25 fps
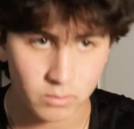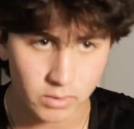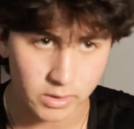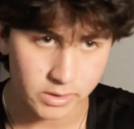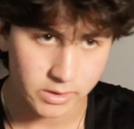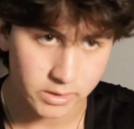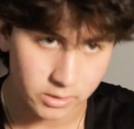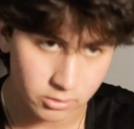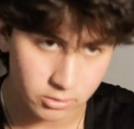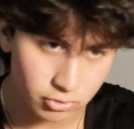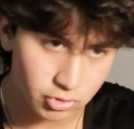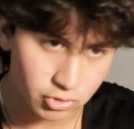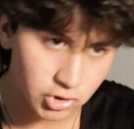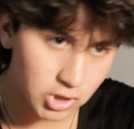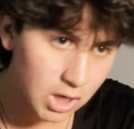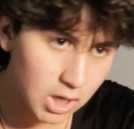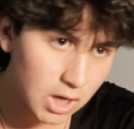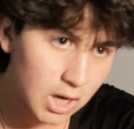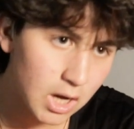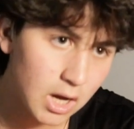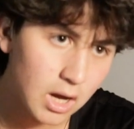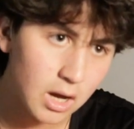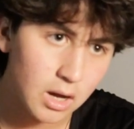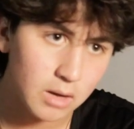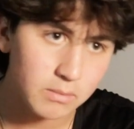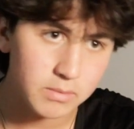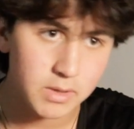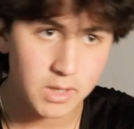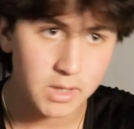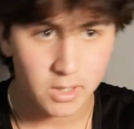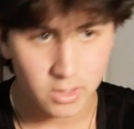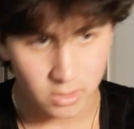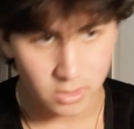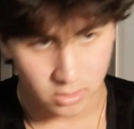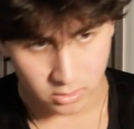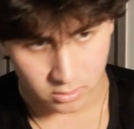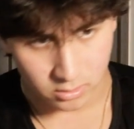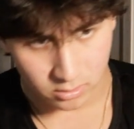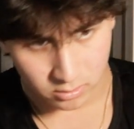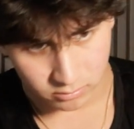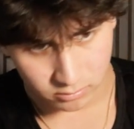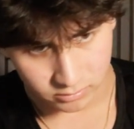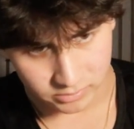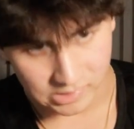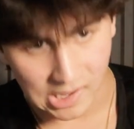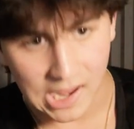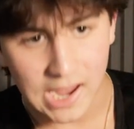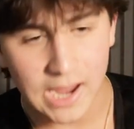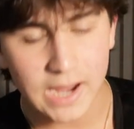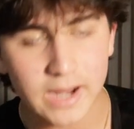work in your job,
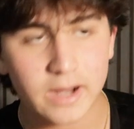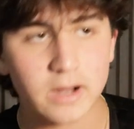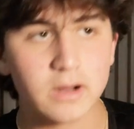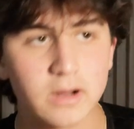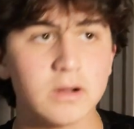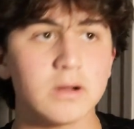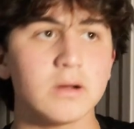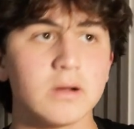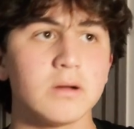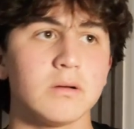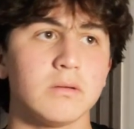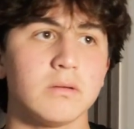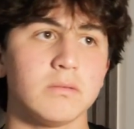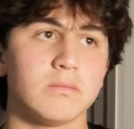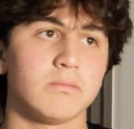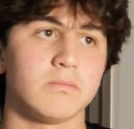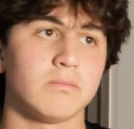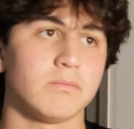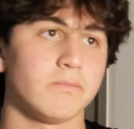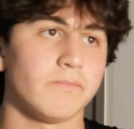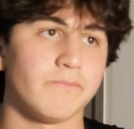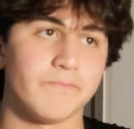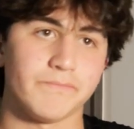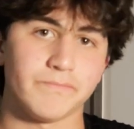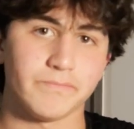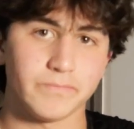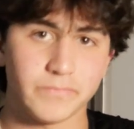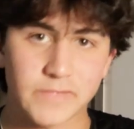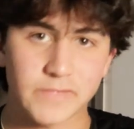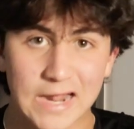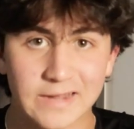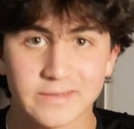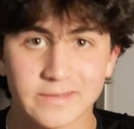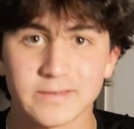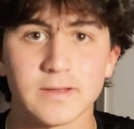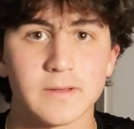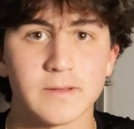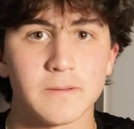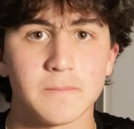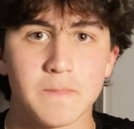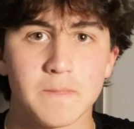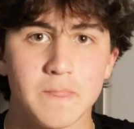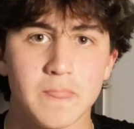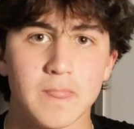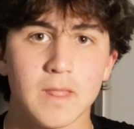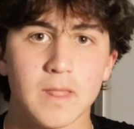retire, that's it.